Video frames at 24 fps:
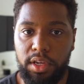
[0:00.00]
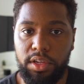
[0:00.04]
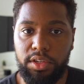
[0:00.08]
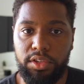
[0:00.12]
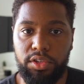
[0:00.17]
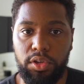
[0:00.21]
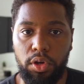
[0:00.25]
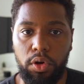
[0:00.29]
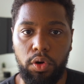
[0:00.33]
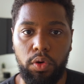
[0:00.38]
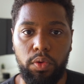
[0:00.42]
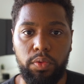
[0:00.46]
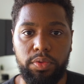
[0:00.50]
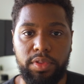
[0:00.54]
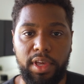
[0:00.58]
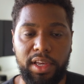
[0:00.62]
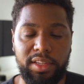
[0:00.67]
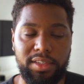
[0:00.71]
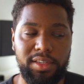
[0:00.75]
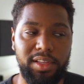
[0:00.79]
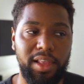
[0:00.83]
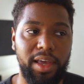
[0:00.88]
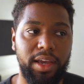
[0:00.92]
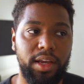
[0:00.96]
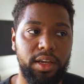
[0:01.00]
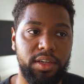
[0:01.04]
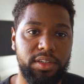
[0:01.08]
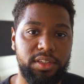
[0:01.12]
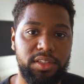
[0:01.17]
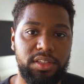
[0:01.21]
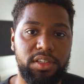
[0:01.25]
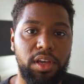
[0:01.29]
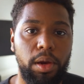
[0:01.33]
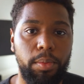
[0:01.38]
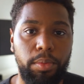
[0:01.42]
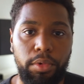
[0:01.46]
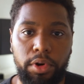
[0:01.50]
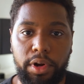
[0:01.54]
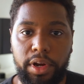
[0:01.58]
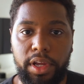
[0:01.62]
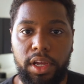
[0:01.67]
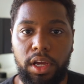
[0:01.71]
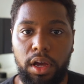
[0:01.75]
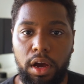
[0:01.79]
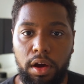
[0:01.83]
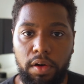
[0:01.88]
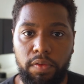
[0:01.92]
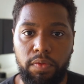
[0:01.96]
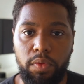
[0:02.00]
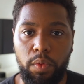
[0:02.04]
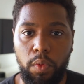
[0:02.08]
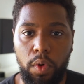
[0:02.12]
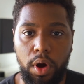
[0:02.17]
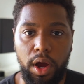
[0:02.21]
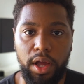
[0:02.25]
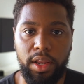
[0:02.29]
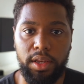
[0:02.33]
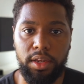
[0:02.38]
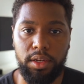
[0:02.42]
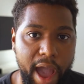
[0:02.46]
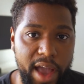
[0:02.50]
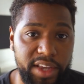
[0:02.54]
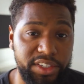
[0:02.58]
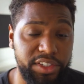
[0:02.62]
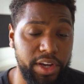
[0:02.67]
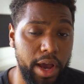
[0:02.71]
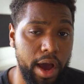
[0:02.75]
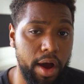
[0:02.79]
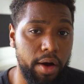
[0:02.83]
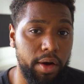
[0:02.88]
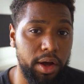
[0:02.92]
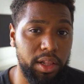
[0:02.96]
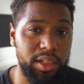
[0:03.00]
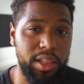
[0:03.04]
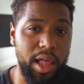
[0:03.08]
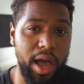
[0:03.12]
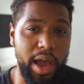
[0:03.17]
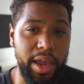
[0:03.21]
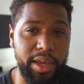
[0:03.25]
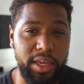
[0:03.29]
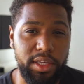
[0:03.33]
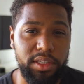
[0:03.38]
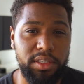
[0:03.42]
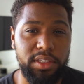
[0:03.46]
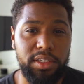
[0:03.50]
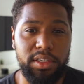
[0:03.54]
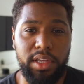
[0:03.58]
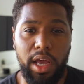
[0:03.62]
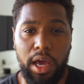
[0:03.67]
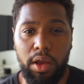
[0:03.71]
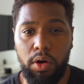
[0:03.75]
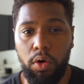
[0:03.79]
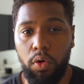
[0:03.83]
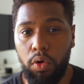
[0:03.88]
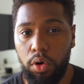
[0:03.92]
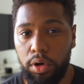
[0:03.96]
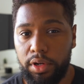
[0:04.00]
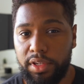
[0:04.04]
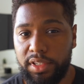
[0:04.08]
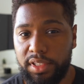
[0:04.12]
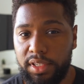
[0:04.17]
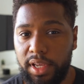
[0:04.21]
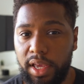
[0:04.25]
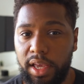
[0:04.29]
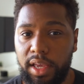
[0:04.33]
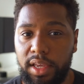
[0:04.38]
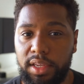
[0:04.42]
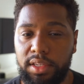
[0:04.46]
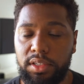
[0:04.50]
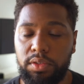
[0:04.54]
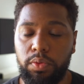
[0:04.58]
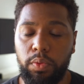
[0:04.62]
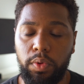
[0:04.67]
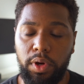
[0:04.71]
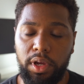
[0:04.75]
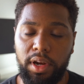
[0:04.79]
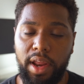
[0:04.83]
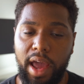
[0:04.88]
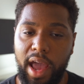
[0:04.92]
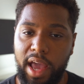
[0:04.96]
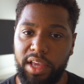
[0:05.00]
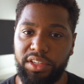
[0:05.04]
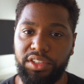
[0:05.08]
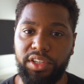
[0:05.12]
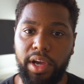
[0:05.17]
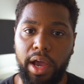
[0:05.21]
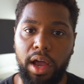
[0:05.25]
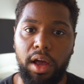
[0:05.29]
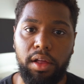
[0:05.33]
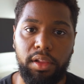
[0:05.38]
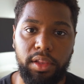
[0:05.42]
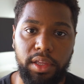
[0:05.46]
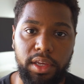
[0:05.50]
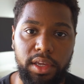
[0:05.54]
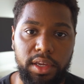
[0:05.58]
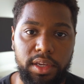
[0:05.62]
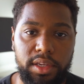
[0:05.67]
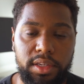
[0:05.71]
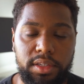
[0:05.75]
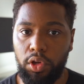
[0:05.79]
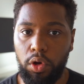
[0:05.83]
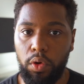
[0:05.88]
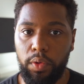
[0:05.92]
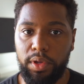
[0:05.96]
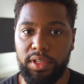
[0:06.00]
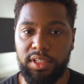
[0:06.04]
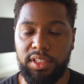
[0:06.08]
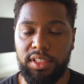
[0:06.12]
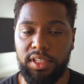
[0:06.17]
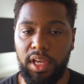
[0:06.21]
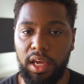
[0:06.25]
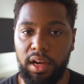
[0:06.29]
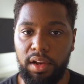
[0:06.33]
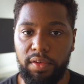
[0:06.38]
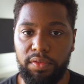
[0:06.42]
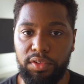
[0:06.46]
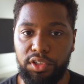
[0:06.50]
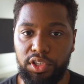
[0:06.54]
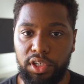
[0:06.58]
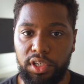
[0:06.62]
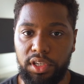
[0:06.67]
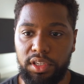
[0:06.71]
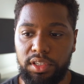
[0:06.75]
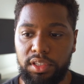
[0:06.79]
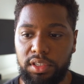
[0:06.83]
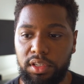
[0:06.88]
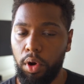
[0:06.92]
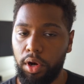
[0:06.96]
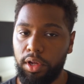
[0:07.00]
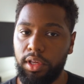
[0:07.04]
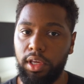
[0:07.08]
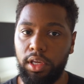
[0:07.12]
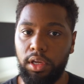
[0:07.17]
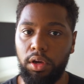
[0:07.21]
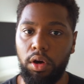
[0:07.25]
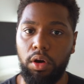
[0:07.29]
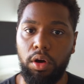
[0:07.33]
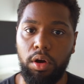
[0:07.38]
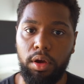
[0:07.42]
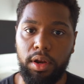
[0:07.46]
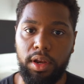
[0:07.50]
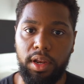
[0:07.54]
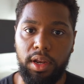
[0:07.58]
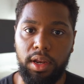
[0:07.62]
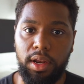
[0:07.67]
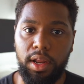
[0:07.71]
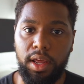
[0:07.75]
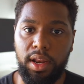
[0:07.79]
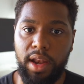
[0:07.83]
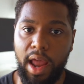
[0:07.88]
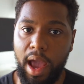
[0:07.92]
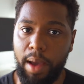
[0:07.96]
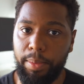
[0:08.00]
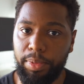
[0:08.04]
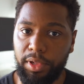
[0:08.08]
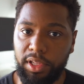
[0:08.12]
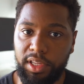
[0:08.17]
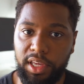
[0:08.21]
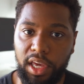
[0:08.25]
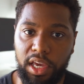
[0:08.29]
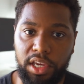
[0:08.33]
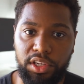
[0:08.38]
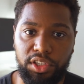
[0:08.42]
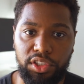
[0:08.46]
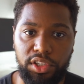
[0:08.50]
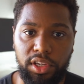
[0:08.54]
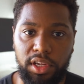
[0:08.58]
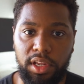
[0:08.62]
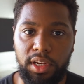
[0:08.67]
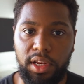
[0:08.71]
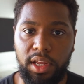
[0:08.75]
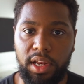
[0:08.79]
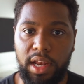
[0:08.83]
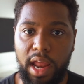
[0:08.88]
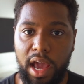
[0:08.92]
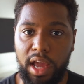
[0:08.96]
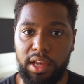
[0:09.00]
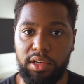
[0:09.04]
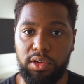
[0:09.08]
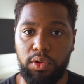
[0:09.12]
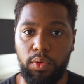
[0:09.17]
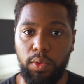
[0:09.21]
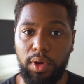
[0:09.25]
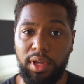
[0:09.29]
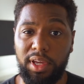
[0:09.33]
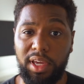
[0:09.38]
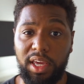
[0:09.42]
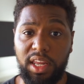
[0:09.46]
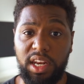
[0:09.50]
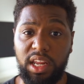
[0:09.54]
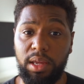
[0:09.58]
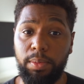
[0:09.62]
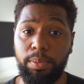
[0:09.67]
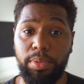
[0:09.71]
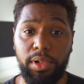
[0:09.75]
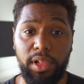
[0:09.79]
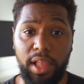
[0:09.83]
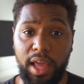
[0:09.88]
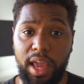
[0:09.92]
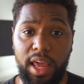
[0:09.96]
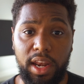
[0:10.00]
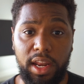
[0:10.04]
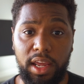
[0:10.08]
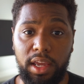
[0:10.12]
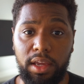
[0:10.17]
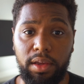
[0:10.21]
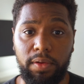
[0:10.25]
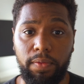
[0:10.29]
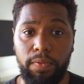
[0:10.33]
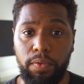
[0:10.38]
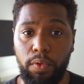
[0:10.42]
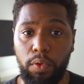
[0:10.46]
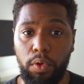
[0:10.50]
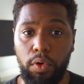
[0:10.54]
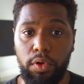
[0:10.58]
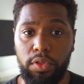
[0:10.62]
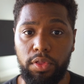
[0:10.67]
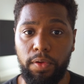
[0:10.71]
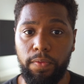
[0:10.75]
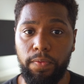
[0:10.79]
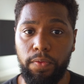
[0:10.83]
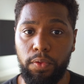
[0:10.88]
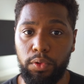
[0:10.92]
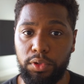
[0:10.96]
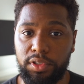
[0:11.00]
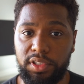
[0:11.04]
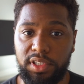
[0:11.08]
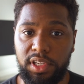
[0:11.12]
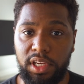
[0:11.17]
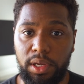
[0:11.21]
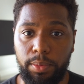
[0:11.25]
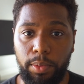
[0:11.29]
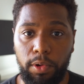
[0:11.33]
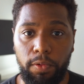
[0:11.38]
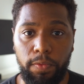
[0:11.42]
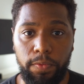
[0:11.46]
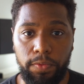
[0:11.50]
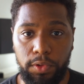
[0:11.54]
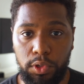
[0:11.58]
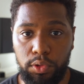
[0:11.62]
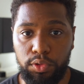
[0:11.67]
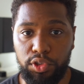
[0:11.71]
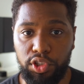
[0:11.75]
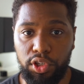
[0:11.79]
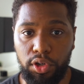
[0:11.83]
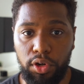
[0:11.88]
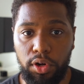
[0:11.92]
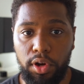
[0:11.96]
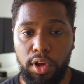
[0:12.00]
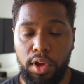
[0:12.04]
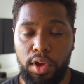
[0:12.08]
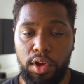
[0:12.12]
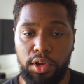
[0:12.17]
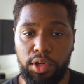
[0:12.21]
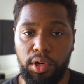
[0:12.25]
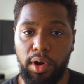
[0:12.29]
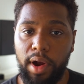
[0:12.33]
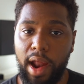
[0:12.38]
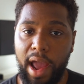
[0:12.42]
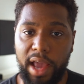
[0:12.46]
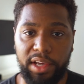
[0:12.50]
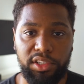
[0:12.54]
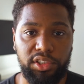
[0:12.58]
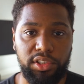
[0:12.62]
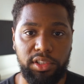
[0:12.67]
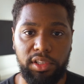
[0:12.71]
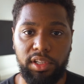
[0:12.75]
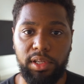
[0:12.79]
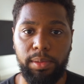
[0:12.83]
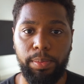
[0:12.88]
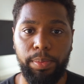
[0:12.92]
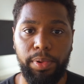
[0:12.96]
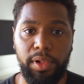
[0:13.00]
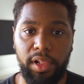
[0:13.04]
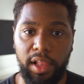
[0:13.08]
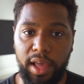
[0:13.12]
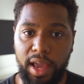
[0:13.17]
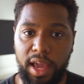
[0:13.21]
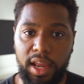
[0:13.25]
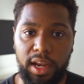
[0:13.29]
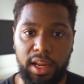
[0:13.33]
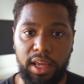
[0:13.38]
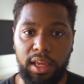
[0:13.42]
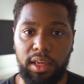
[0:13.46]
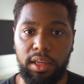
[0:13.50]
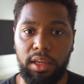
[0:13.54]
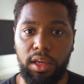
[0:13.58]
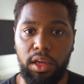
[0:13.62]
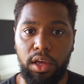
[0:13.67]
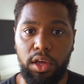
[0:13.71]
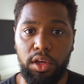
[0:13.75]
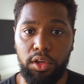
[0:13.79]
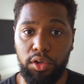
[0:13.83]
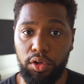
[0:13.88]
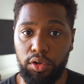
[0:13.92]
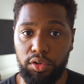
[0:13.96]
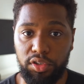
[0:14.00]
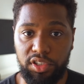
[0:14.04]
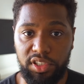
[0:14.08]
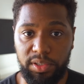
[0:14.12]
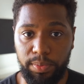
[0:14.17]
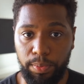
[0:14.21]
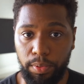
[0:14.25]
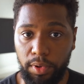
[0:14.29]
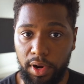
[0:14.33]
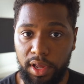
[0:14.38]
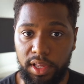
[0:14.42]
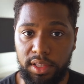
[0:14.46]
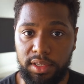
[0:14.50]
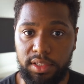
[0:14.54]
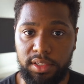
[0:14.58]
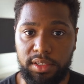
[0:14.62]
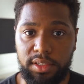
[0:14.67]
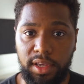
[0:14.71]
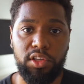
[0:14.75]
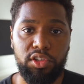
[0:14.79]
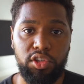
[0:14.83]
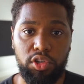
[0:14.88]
So that's like a summary of what agilealliance.org says what agile is. So instead of just working on an application and not doing any planning for the foreseeable future, you're actually planning your sprints.